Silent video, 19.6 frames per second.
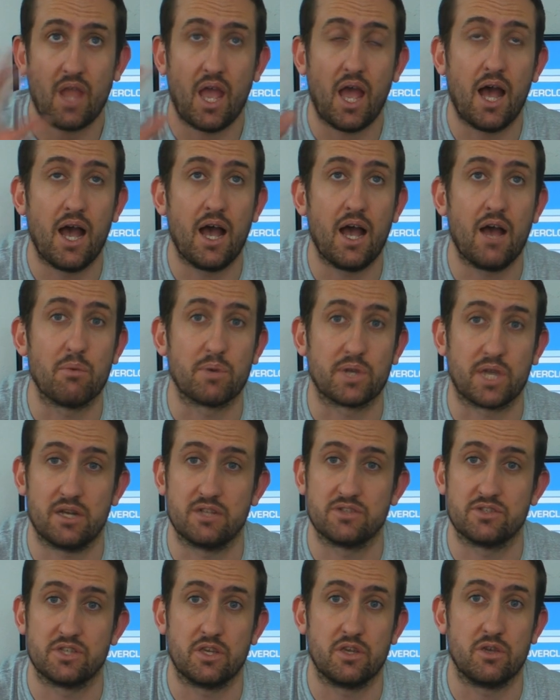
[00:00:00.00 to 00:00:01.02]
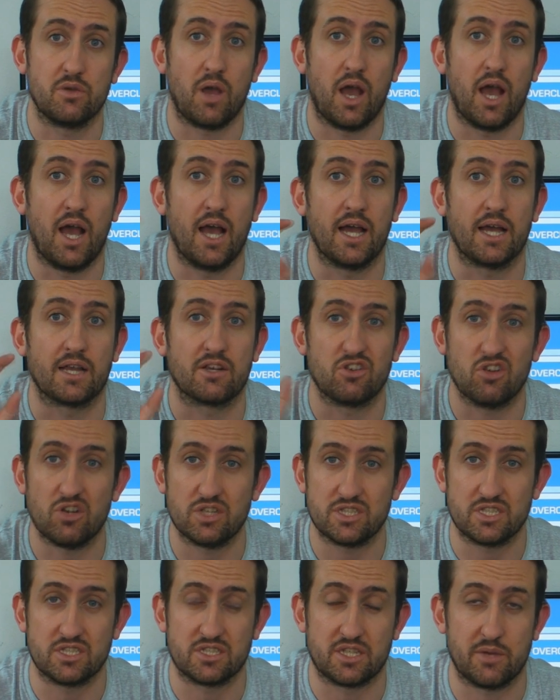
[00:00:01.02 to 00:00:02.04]
Uh, we're going to do uh,
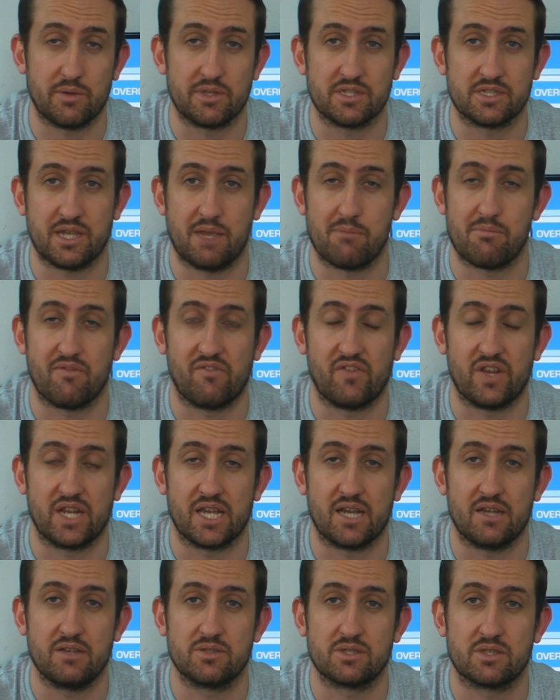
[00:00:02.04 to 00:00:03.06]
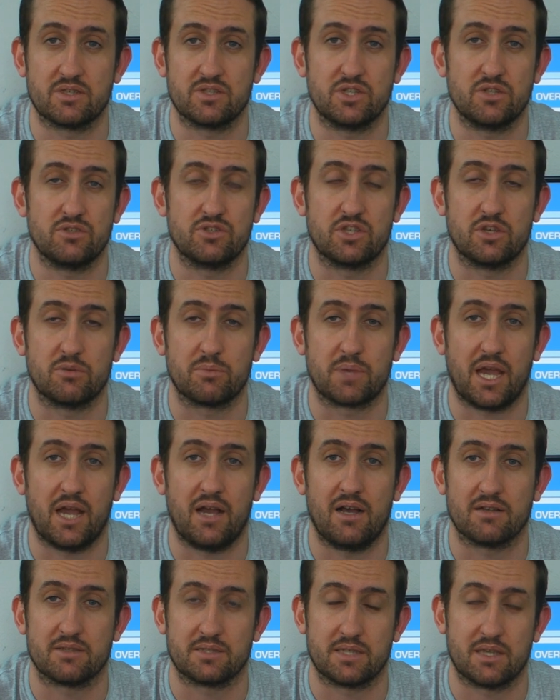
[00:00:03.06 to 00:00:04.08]
Crysis 2 in separate videos, because YouTube get
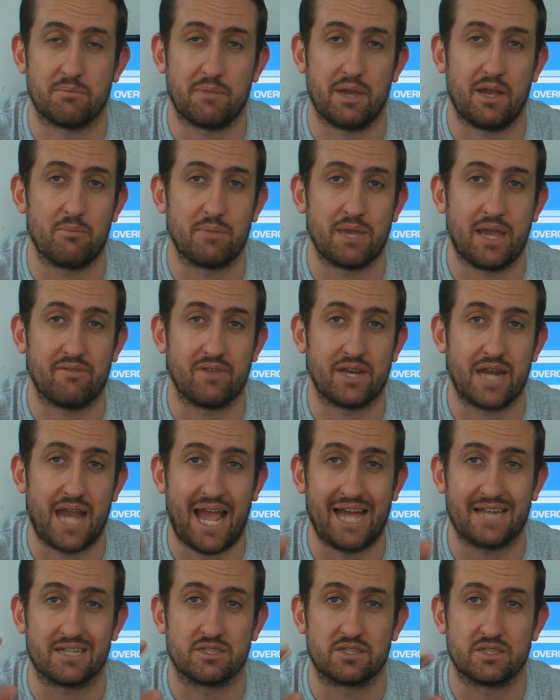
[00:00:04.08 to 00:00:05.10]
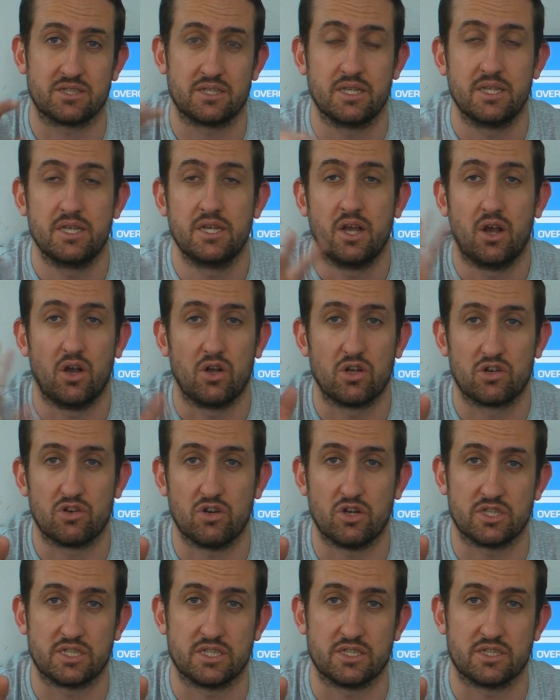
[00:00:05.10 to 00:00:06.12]
arsy about me having ads on
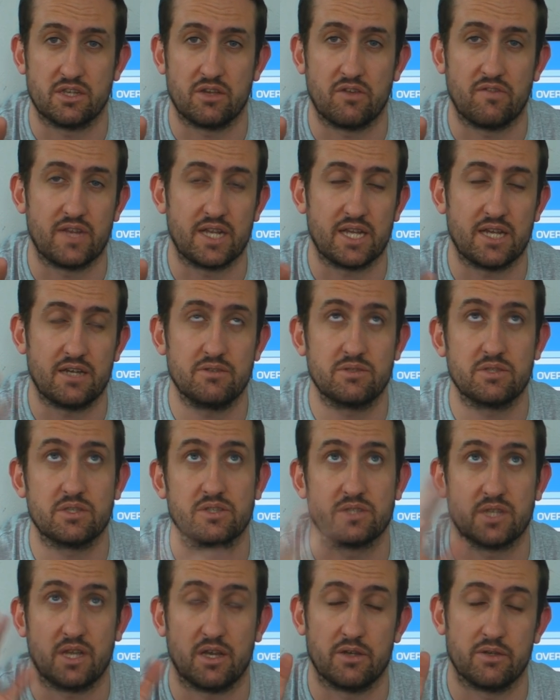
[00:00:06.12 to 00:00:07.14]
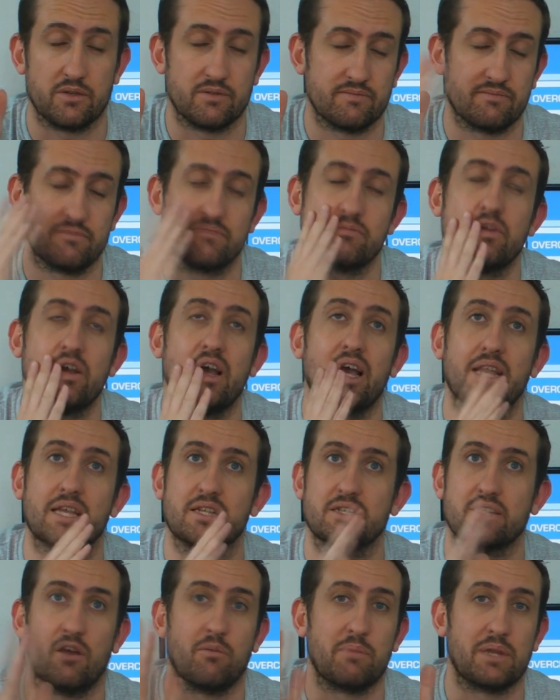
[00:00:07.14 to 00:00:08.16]
Crysis 2 videos, so, uh,
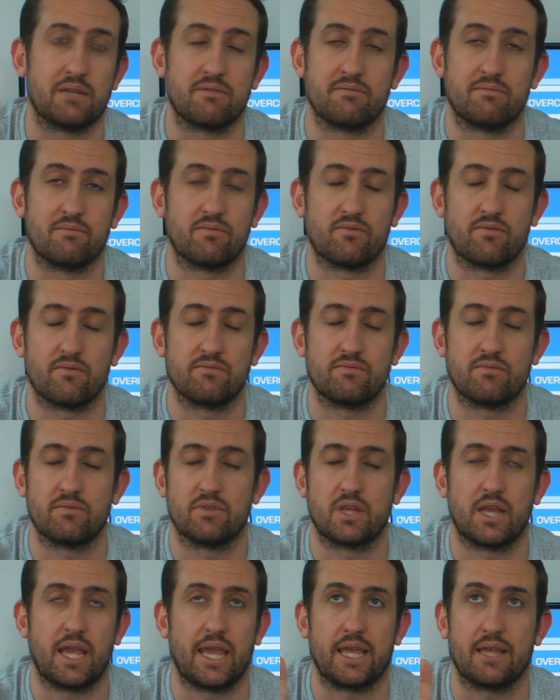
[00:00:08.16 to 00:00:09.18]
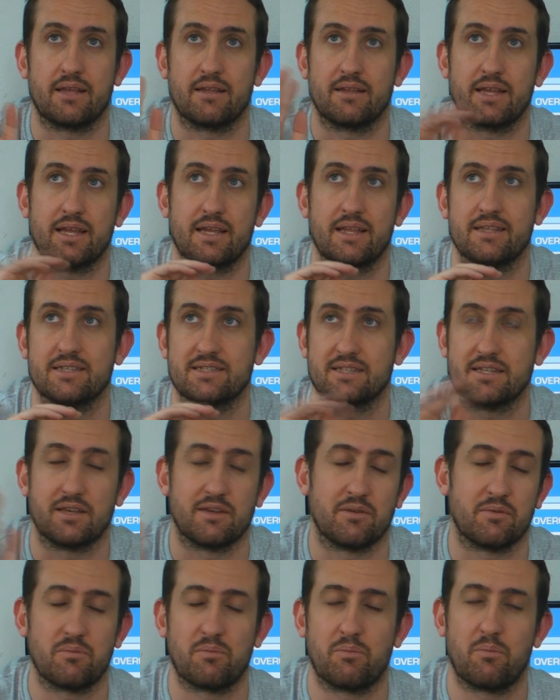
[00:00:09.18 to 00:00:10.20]
you know what I mean, it, it's
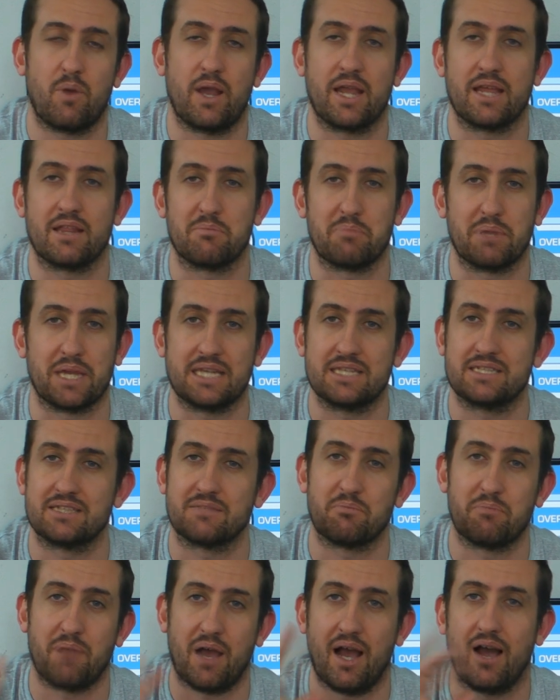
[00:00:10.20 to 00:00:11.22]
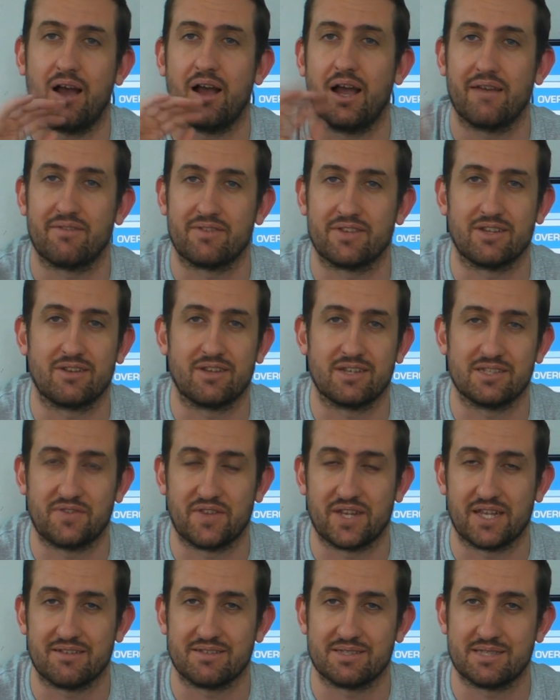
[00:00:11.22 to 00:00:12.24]
the way of the beast, but I have to do those
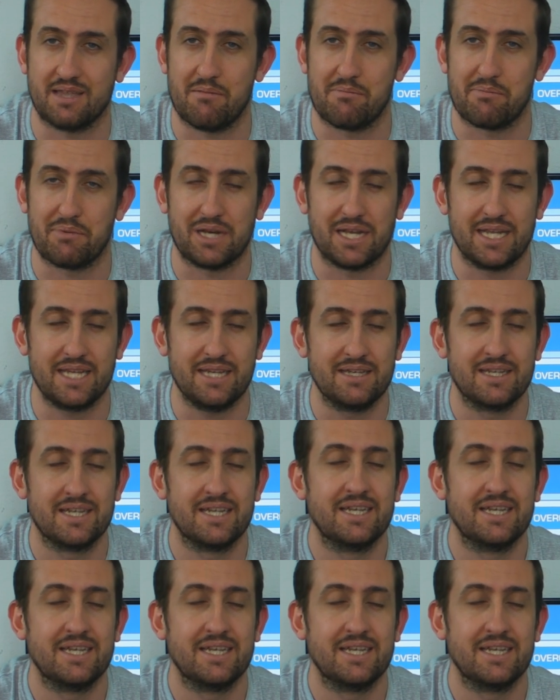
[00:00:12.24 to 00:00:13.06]
videos separately.